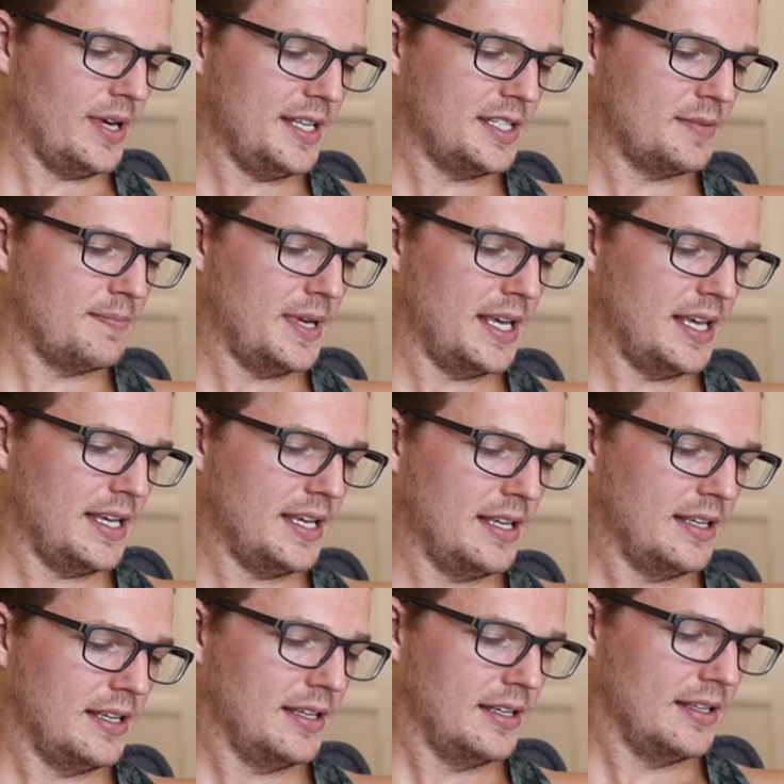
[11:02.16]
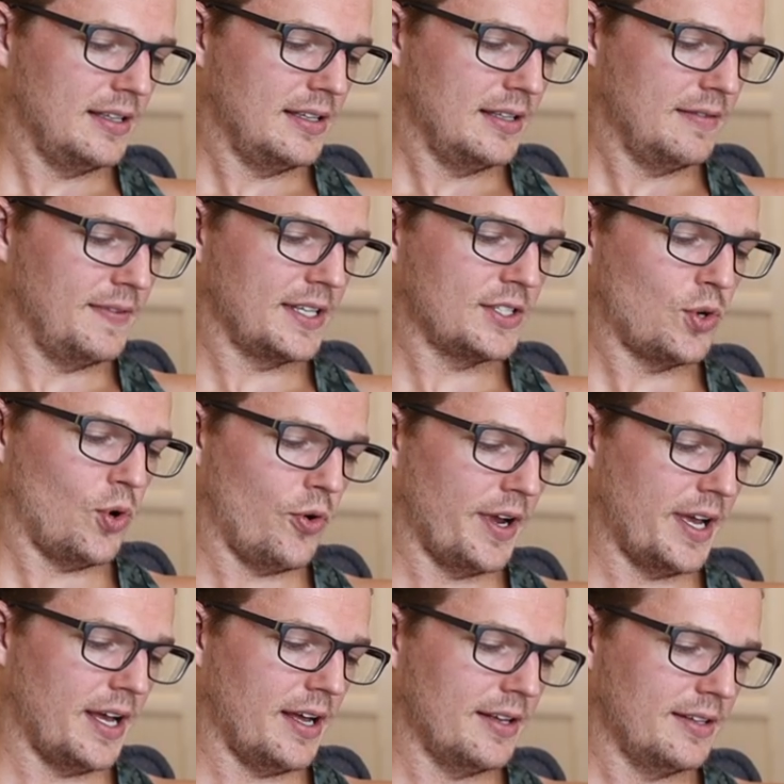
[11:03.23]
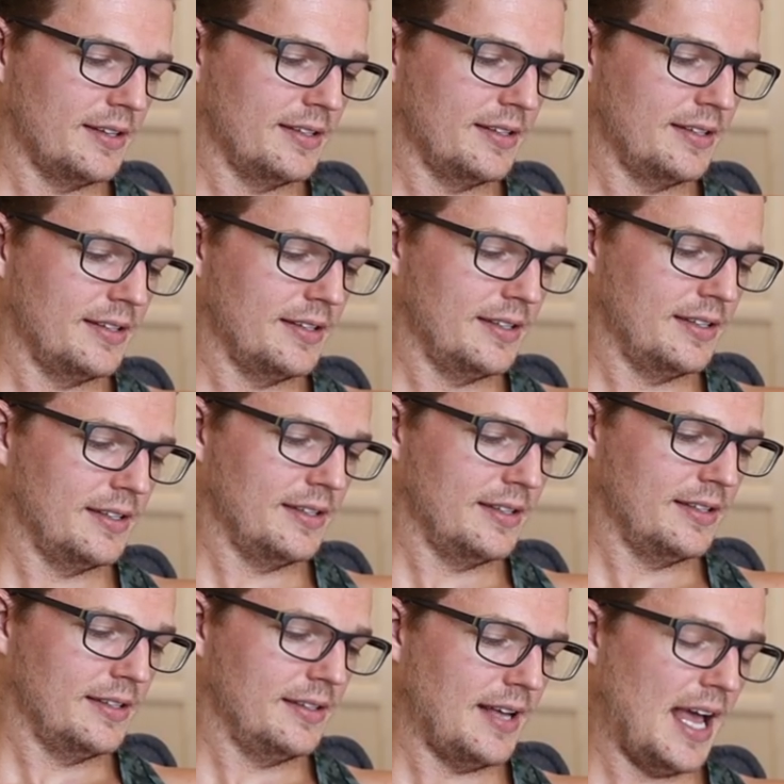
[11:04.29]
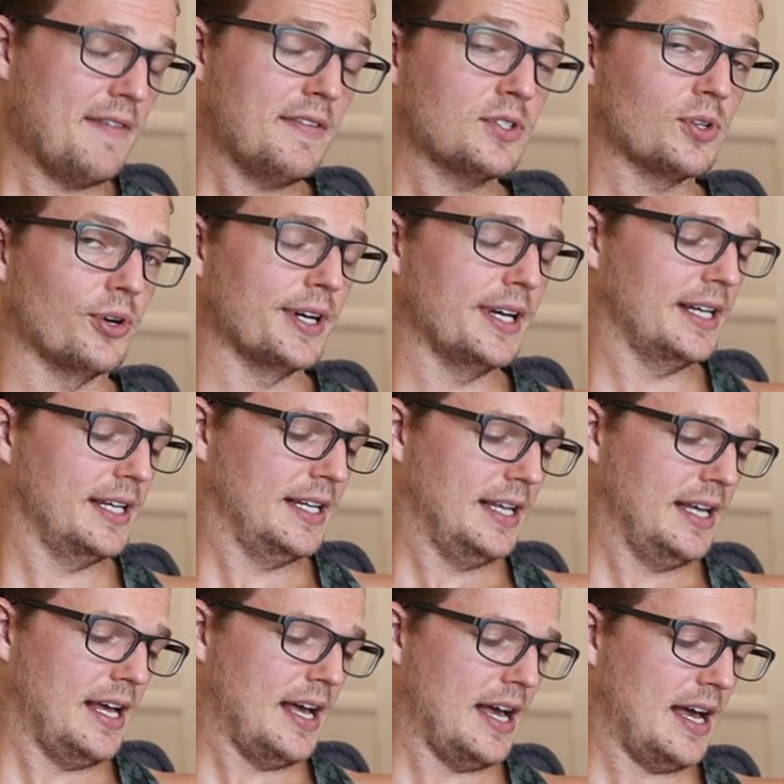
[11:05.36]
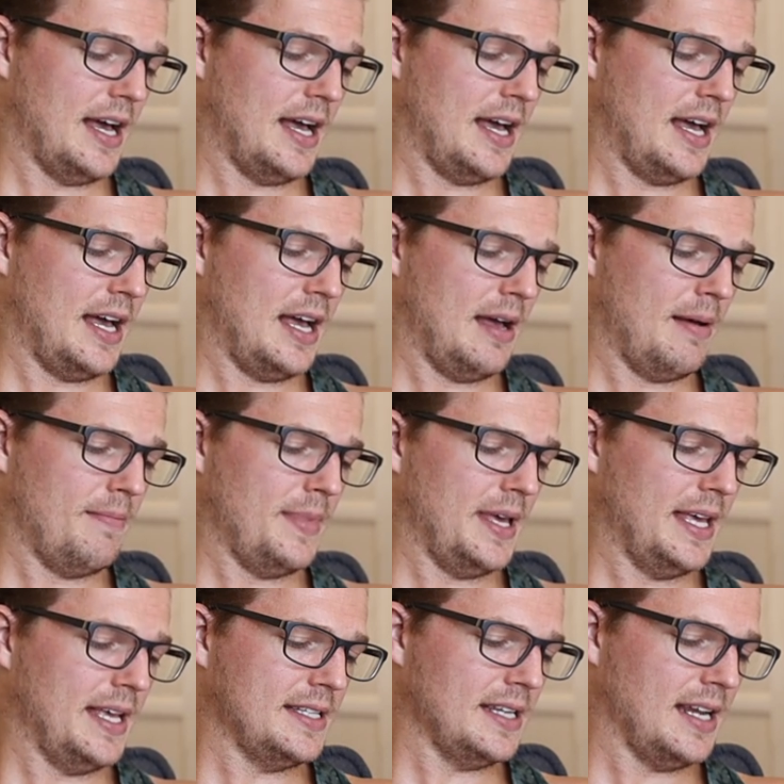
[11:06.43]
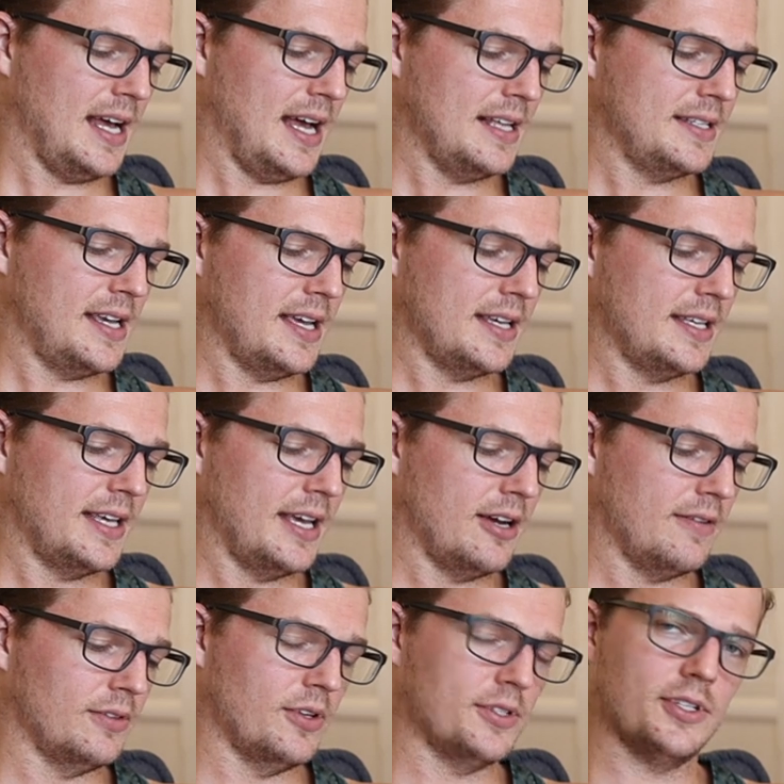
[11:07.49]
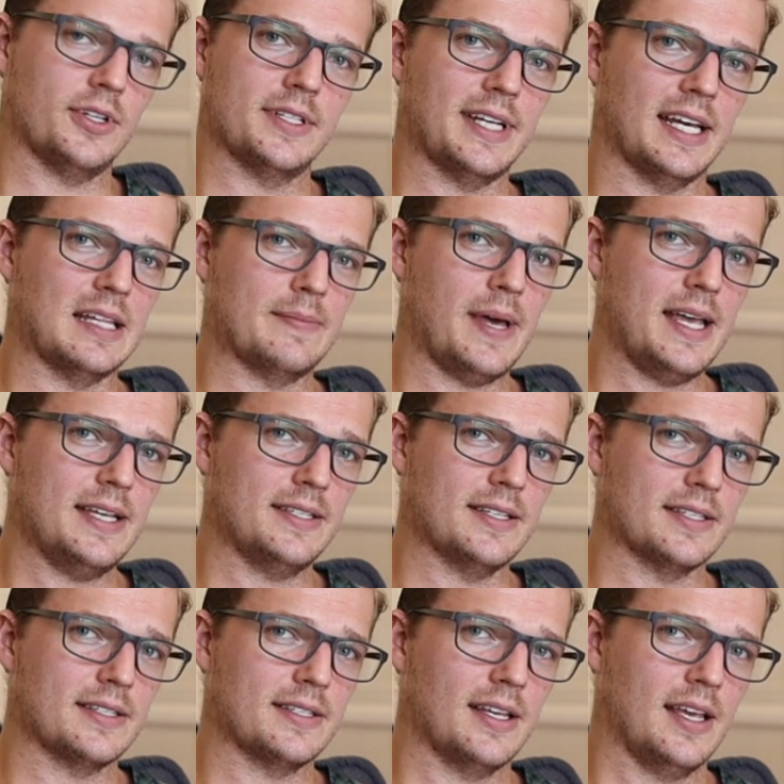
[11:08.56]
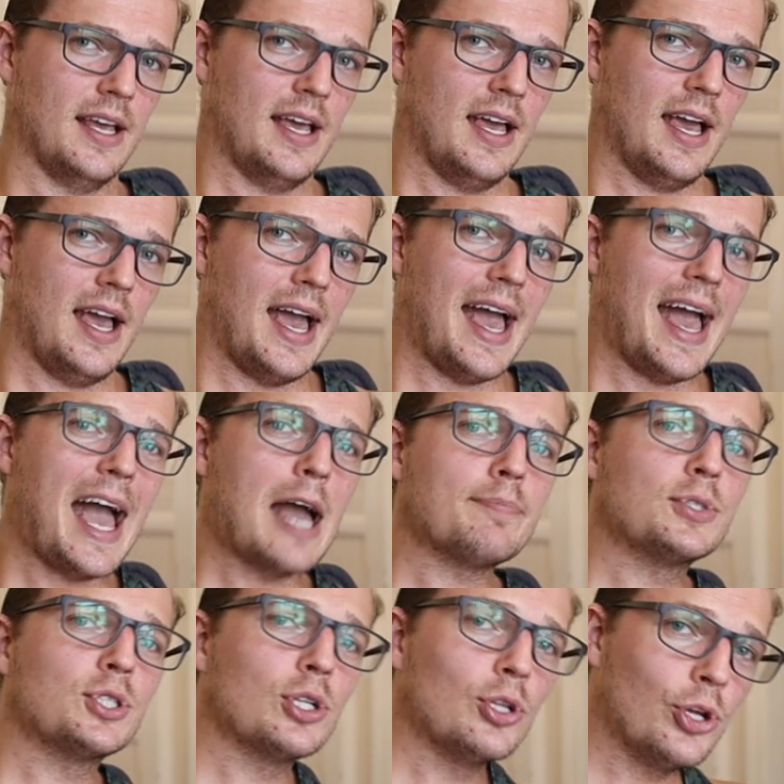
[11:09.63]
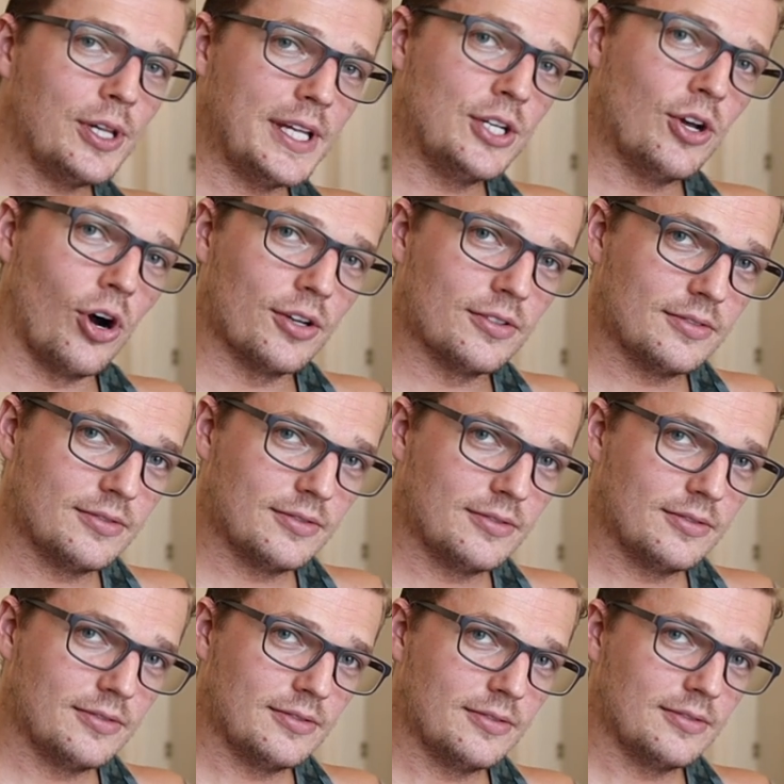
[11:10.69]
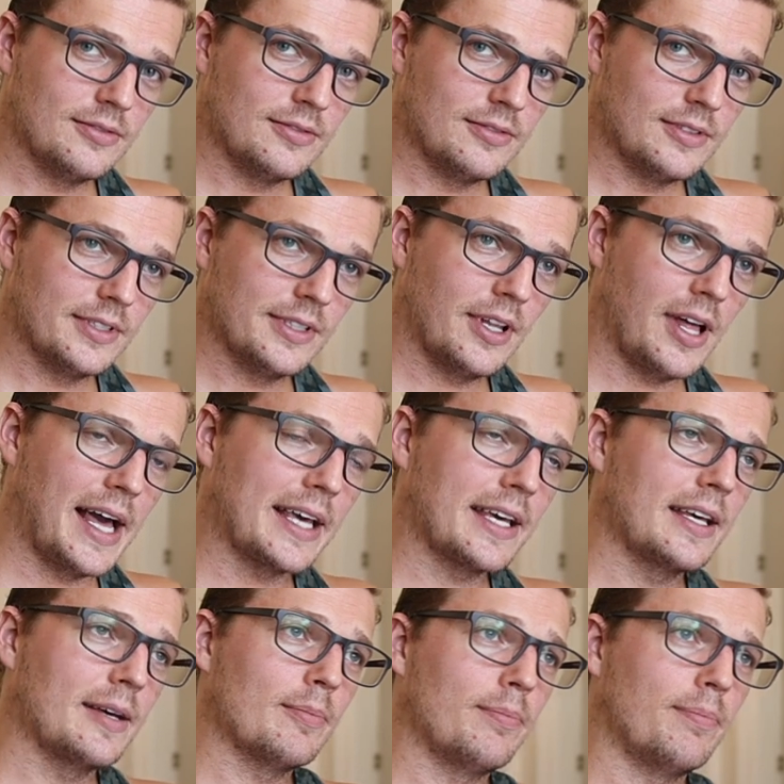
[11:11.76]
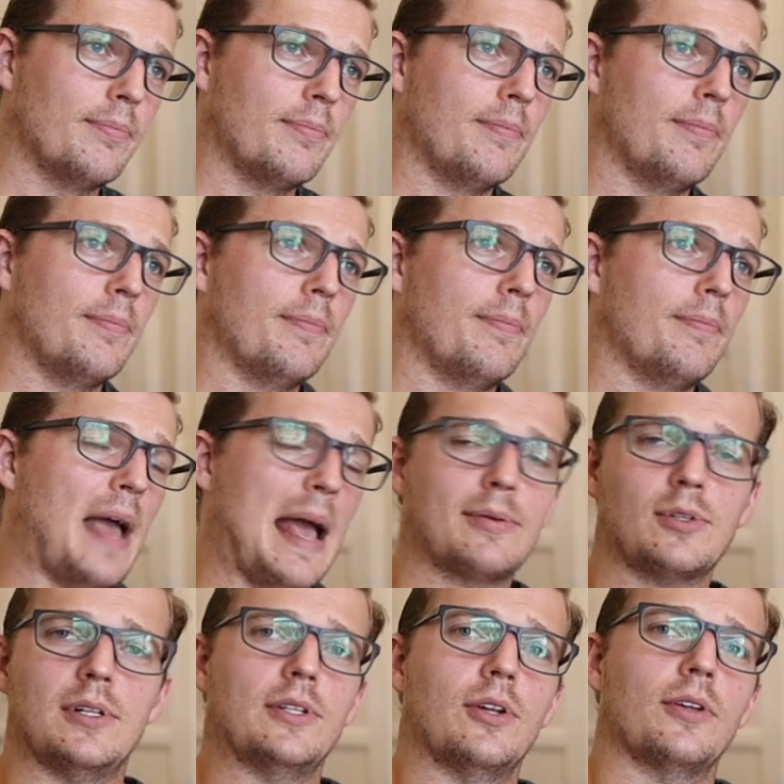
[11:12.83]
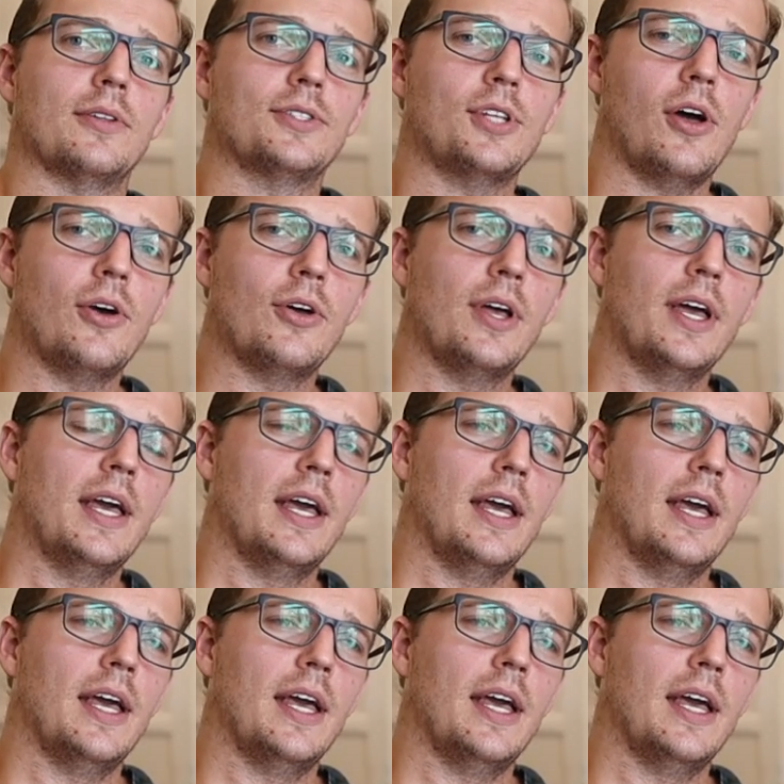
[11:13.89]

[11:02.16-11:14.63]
it's me, Victoria. Hey, Victoria. Is it hard taking care of Lucy on a daily basis? Absolutely not. Like, absolutely not. So,